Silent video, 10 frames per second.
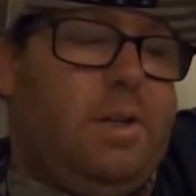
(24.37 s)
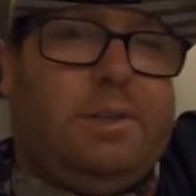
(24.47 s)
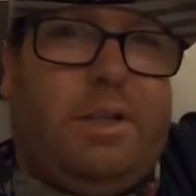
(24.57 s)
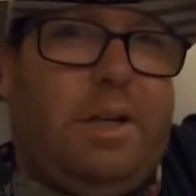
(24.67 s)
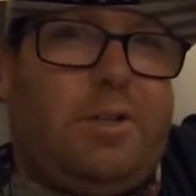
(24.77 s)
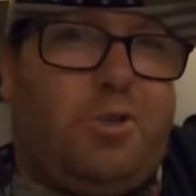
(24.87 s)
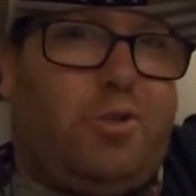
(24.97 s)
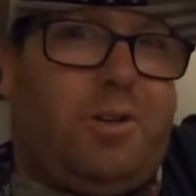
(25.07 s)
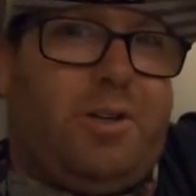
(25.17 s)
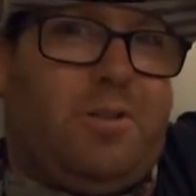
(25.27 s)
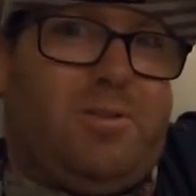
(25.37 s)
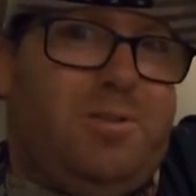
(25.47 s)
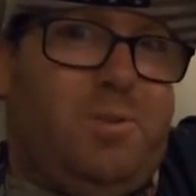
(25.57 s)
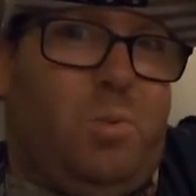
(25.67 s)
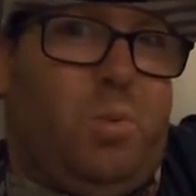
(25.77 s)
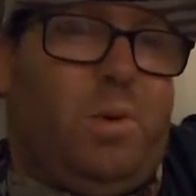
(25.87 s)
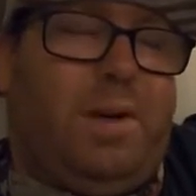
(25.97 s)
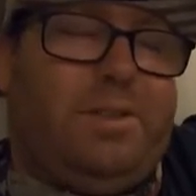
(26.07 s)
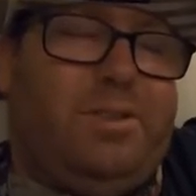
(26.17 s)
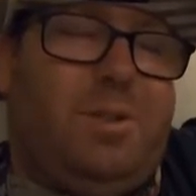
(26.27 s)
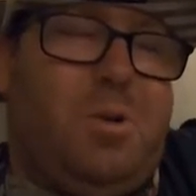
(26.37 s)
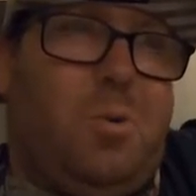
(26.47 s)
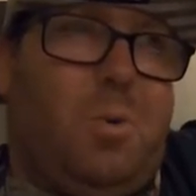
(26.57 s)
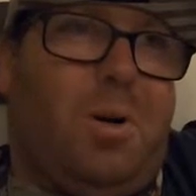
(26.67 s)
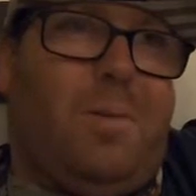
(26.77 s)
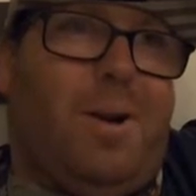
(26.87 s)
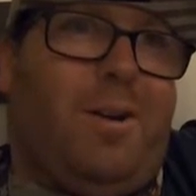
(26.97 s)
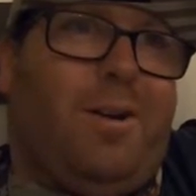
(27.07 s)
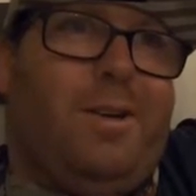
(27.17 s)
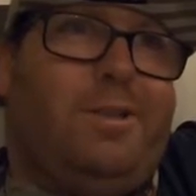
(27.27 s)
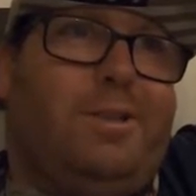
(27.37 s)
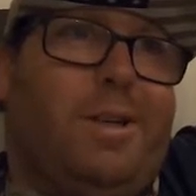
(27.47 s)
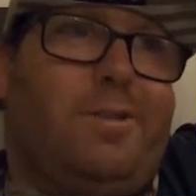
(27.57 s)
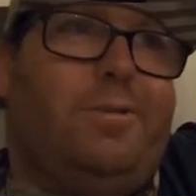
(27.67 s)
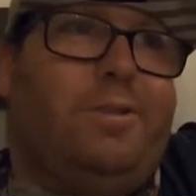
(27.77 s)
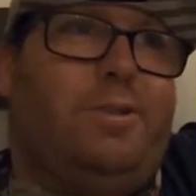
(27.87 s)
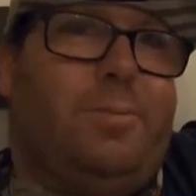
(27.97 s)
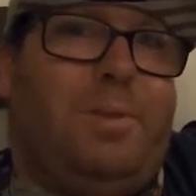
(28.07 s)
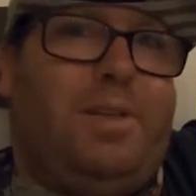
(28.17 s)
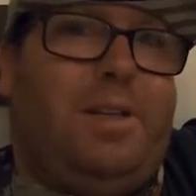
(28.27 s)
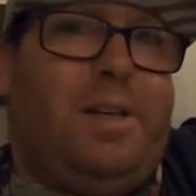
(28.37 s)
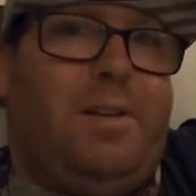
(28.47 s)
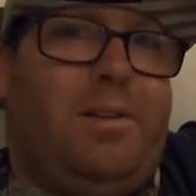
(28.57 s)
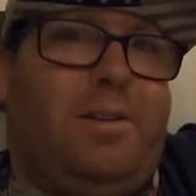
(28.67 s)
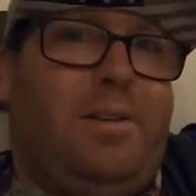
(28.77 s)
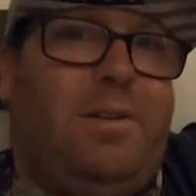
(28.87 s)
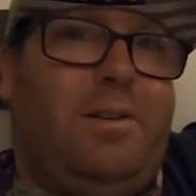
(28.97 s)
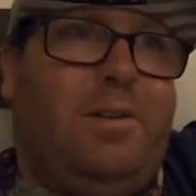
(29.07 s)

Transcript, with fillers: it's not trigger warning, so don't worry about it. It's actually something that, uh,